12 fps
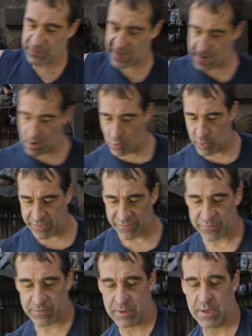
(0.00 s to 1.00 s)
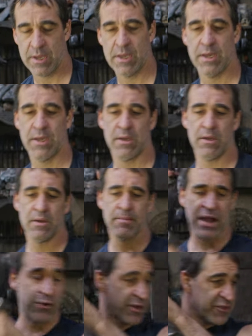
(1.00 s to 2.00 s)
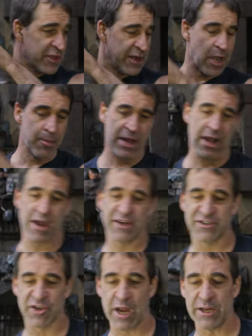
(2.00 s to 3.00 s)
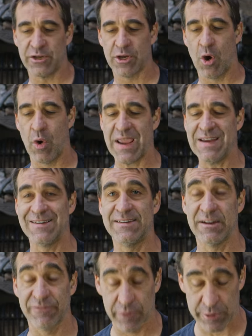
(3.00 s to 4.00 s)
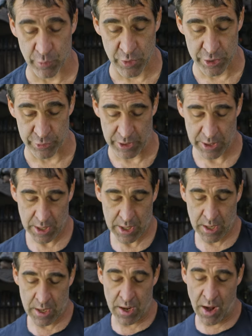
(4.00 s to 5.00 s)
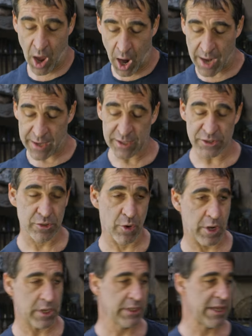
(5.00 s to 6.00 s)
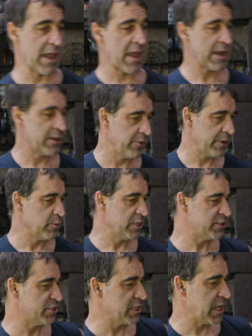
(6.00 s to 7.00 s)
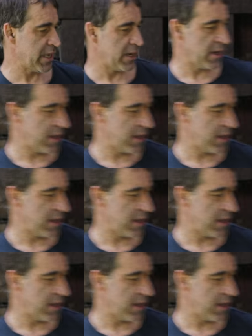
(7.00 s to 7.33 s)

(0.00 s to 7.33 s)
Now with my Corinthian helmet, I decided to go a different route. Not historically accurate, once again,